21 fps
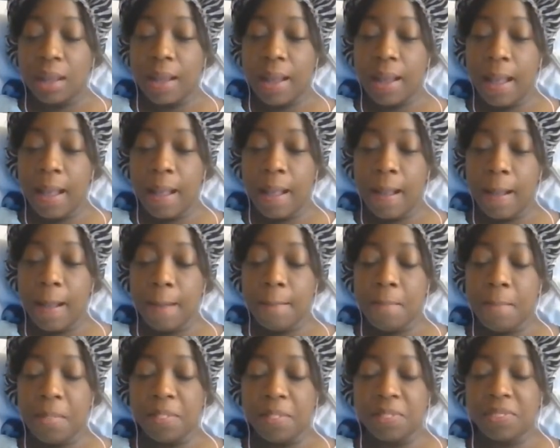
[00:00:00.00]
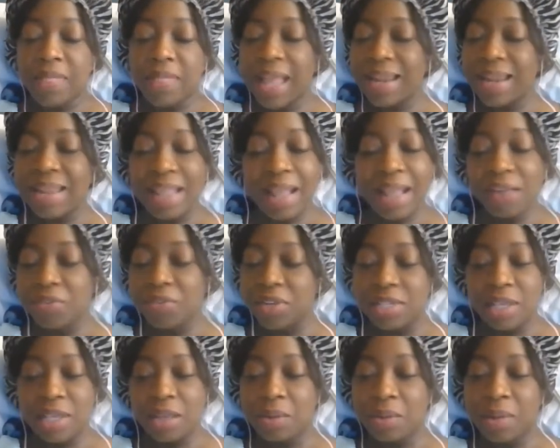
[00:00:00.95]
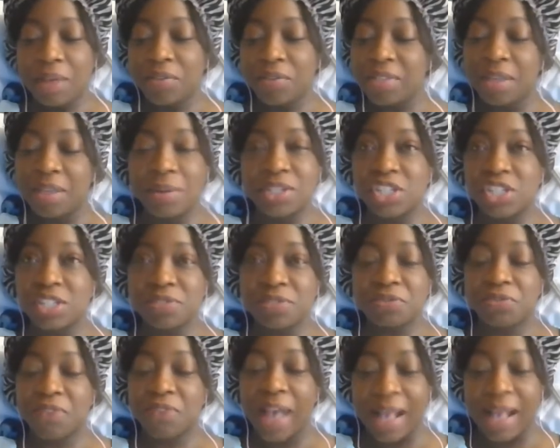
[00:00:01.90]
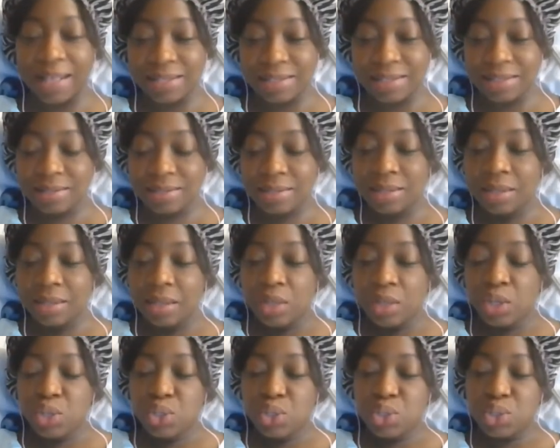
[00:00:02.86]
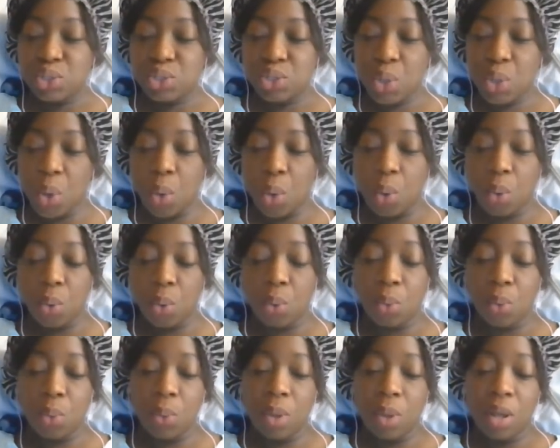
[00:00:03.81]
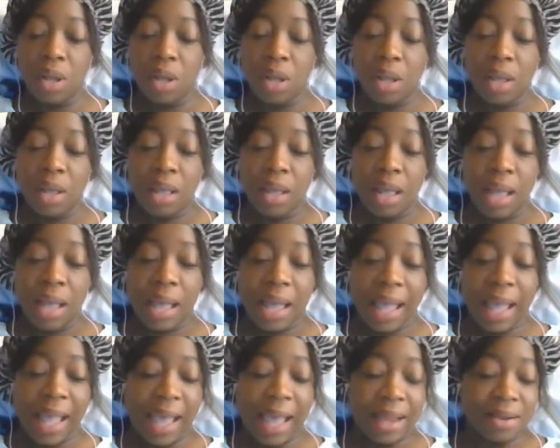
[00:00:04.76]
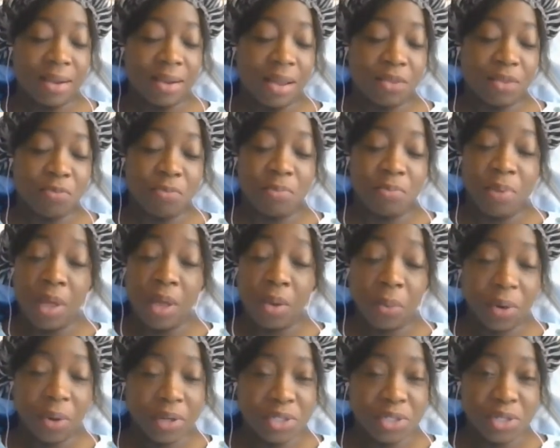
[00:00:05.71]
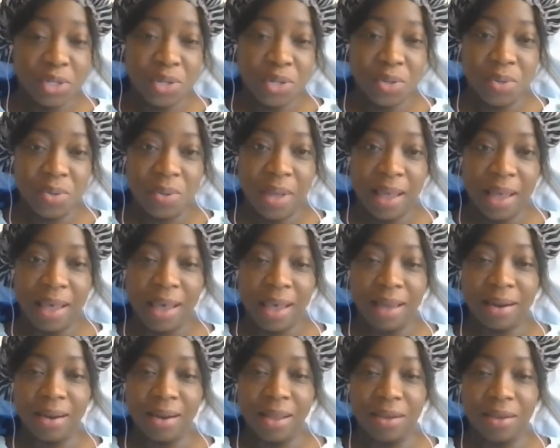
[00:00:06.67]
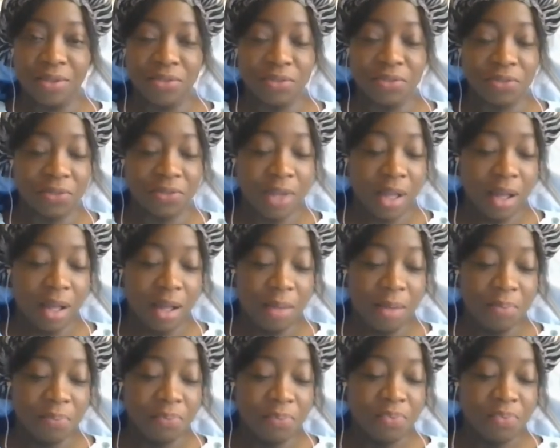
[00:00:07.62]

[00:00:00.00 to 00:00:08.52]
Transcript: That day, everything was just fast. So I had a lot of blood work to do. I had a lot of, I